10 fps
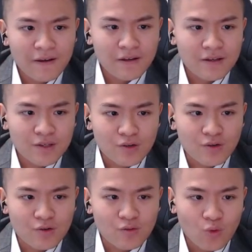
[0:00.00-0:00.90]

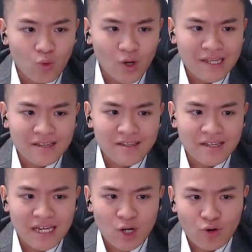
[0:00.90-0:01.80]
So what is
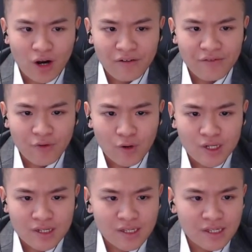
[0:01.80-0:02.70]
the inquiry
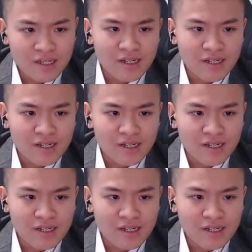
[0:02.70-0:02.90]
focus?